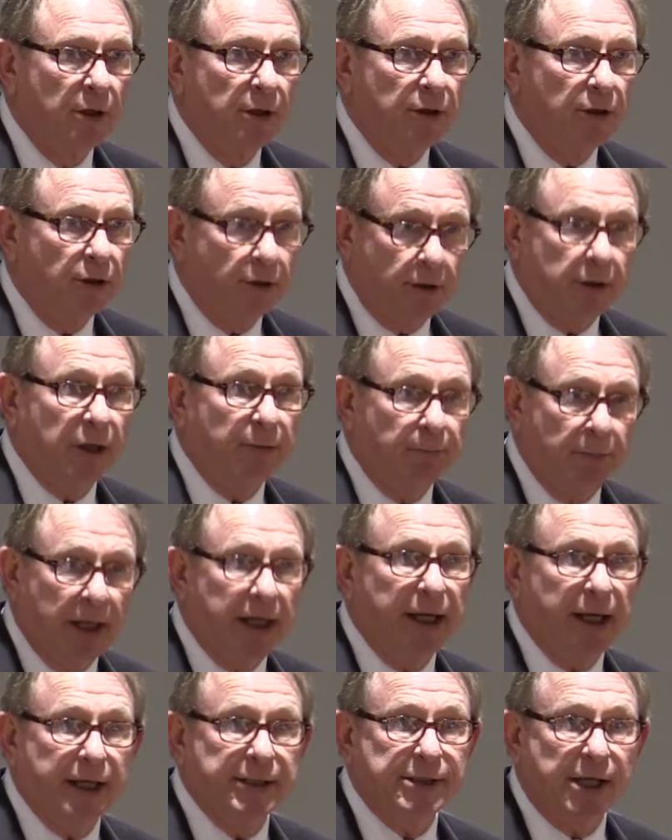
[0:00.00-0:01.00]
You can
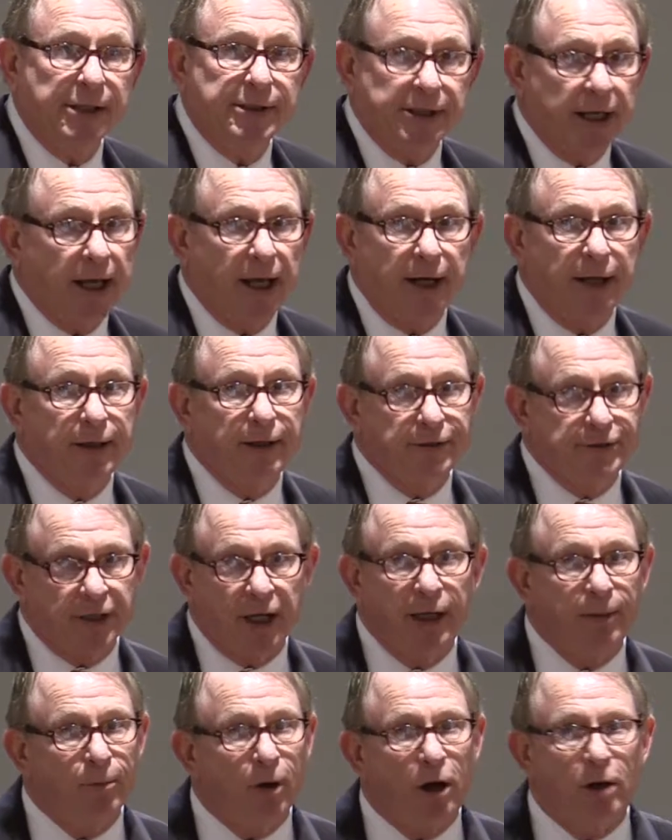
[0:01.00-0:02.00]
be, as I said, in the
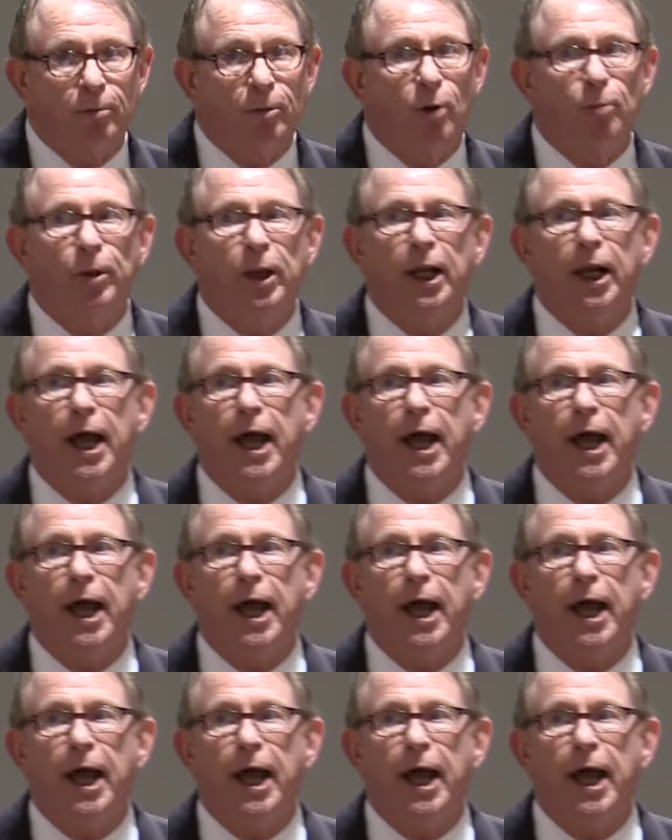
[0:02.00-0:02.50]
same automobile